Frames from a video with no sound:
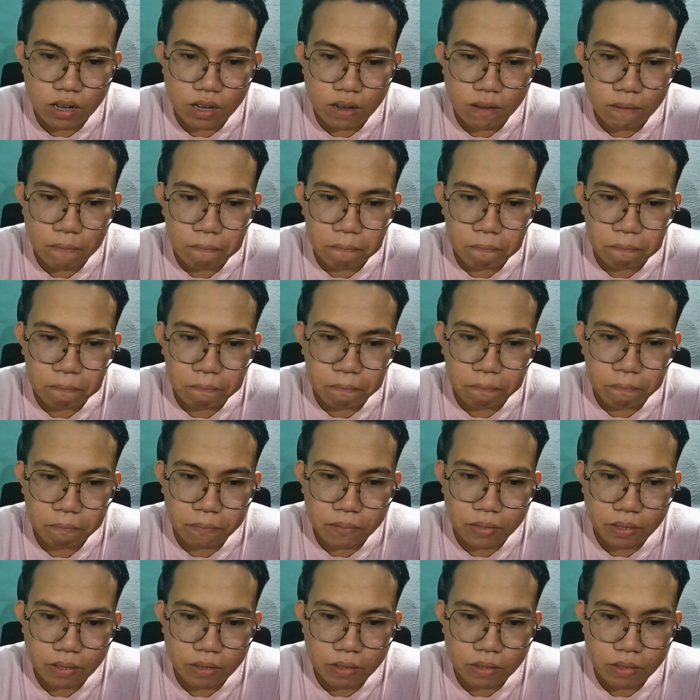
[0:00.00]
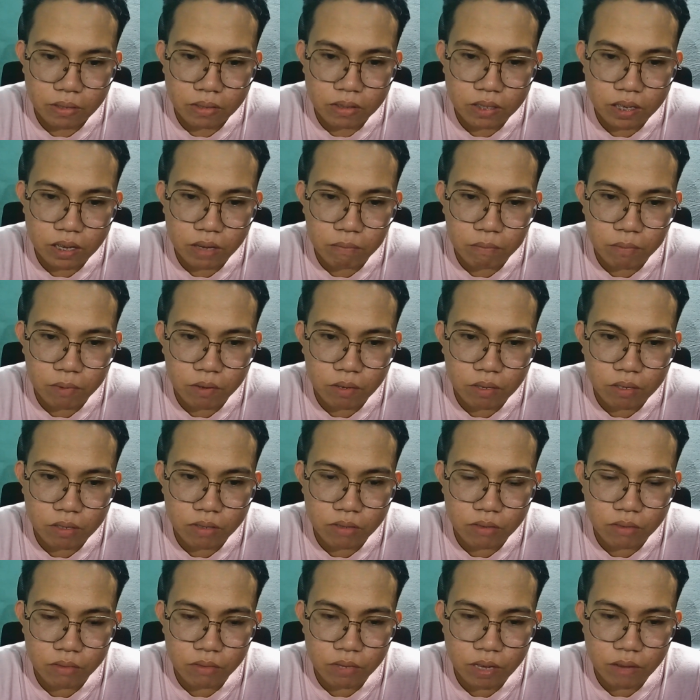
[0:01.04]
For example,
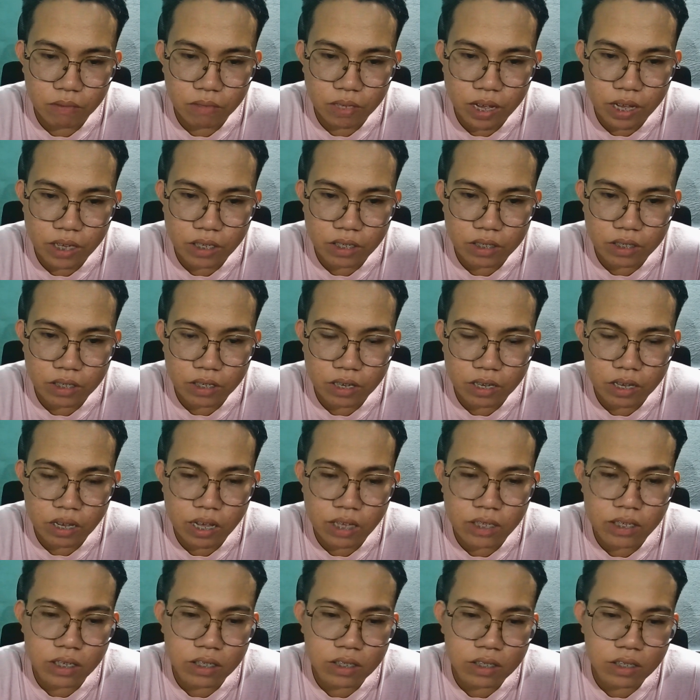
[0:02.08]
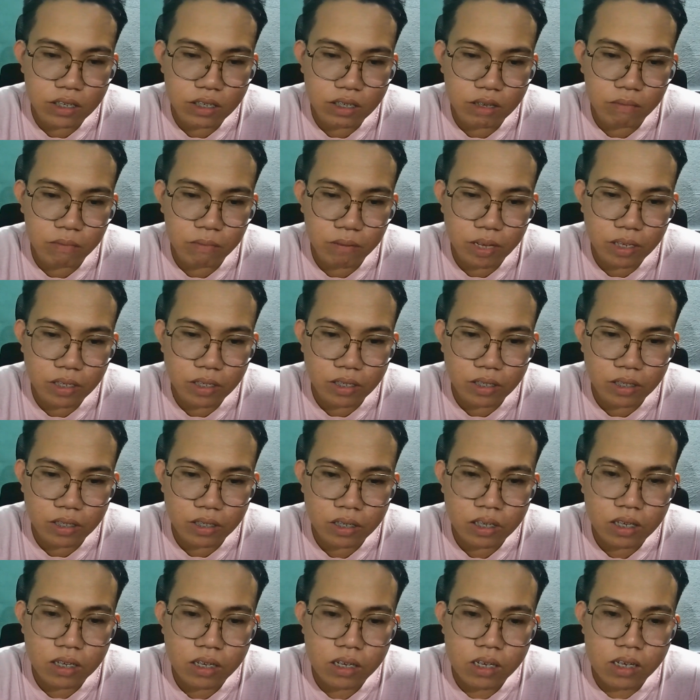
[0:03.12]
we have the n-ended
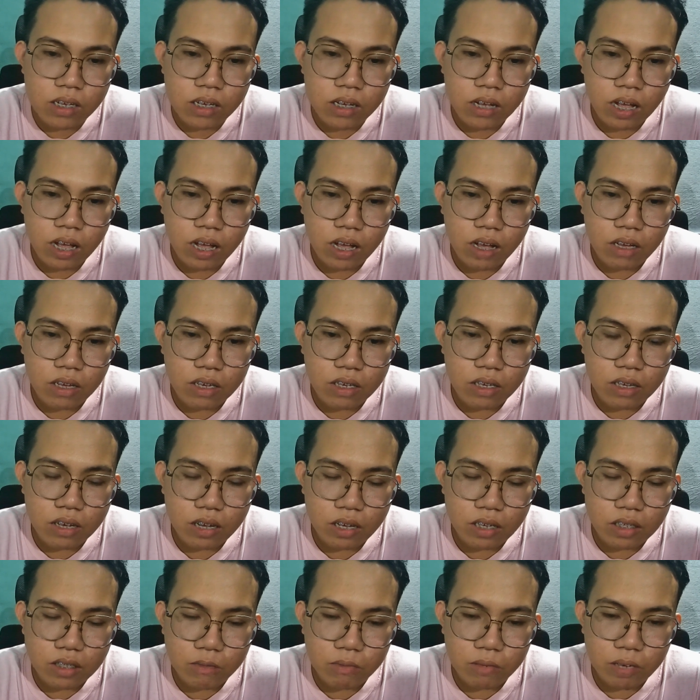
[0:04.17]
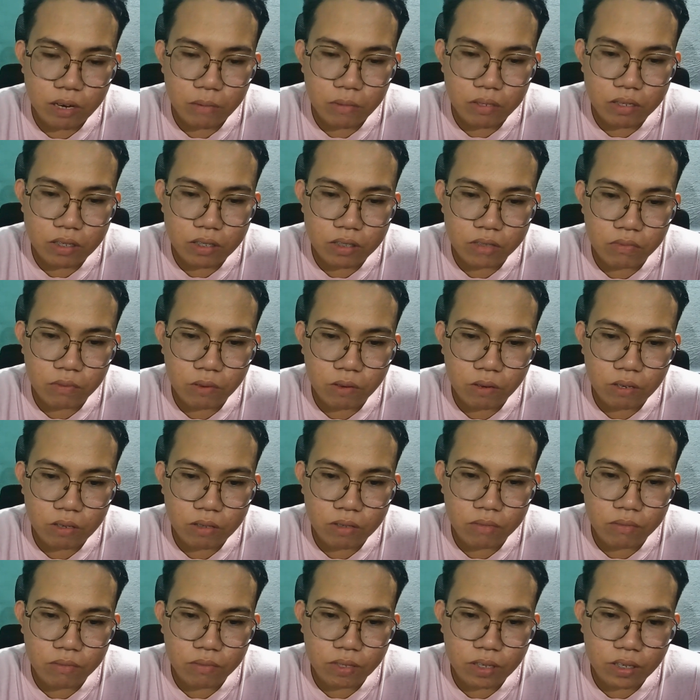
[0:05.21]
embedding. Its parameter is
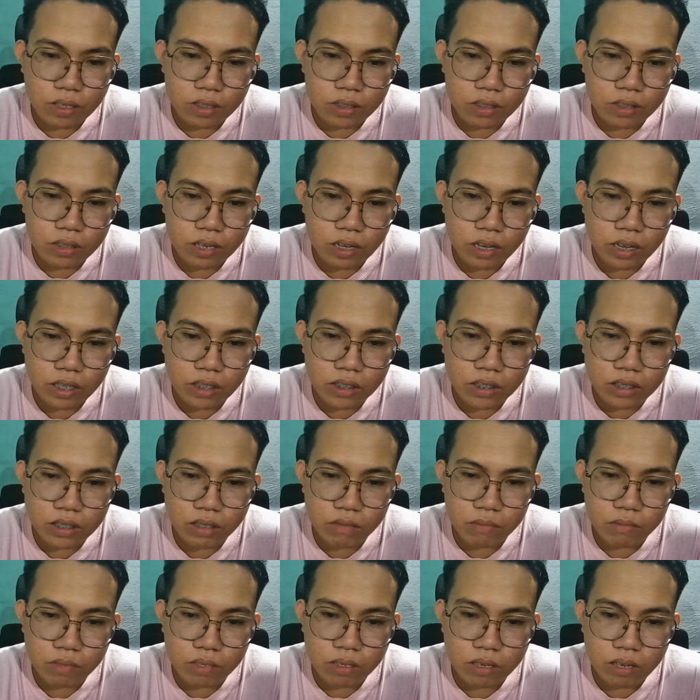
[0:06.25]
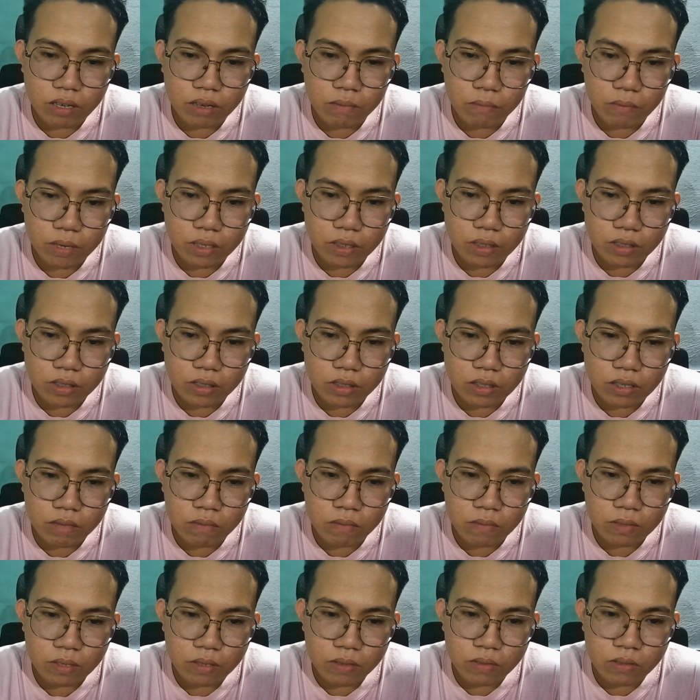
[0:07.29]
vocabulary size and the embedding
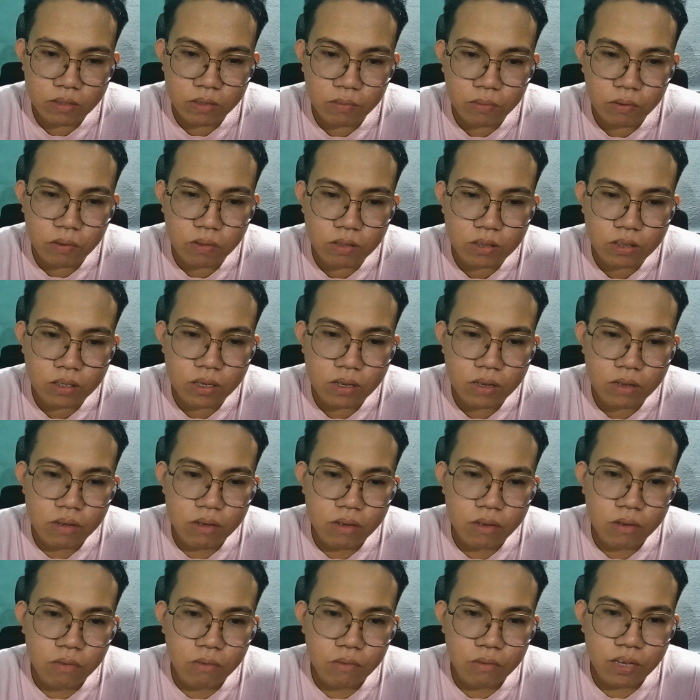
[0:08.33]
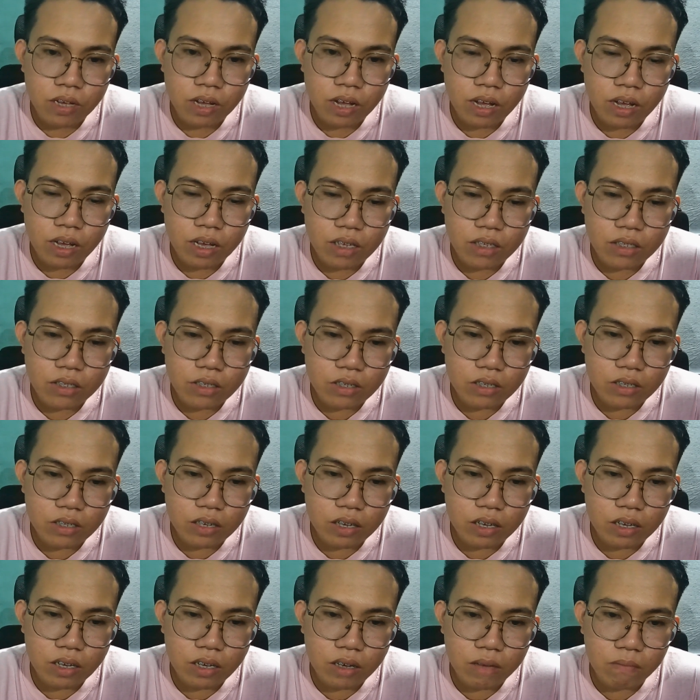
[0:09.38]
dim. Like suppose we have
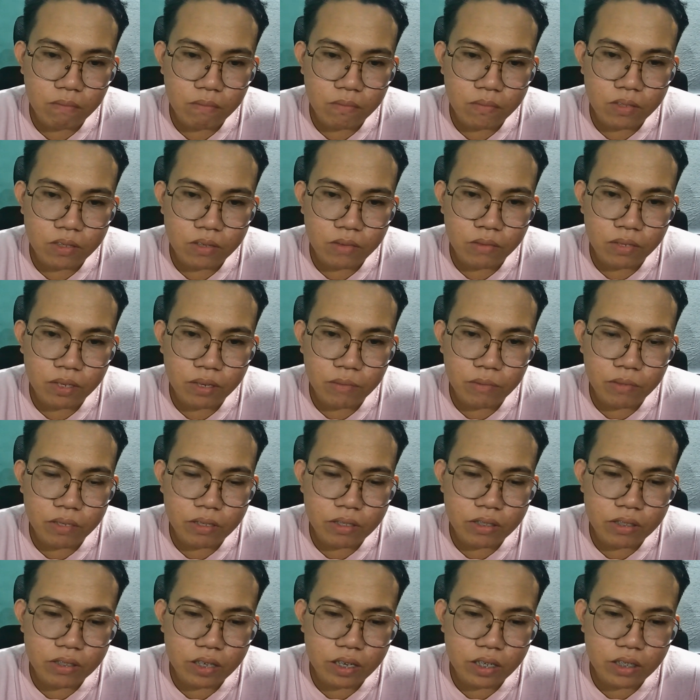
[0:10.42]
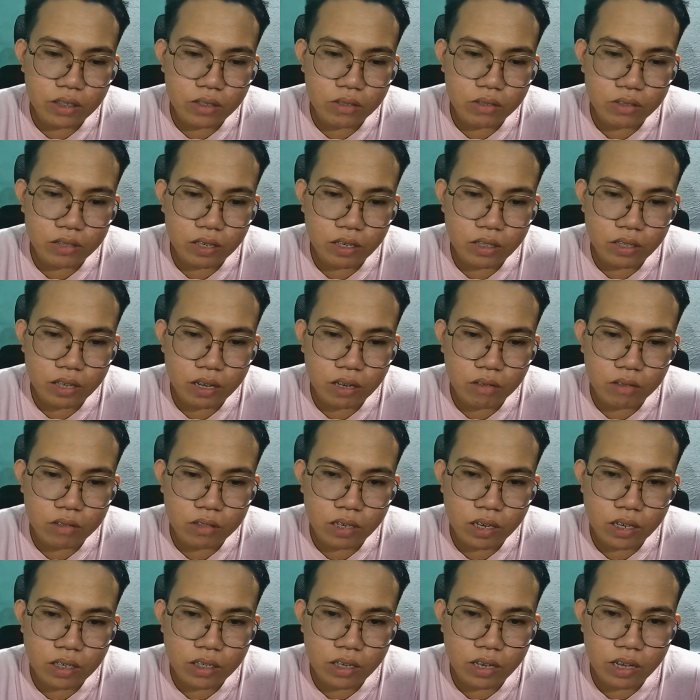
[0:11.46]
the vocabulary size is
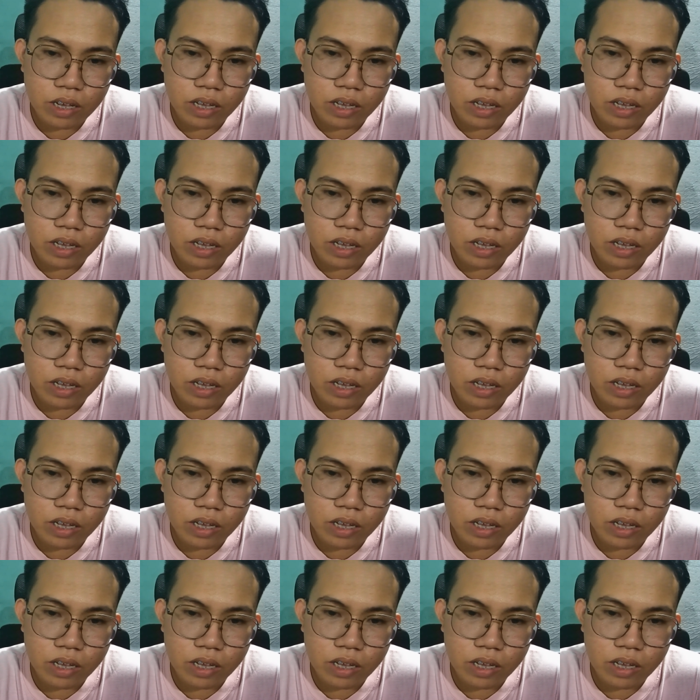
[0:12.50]
10,000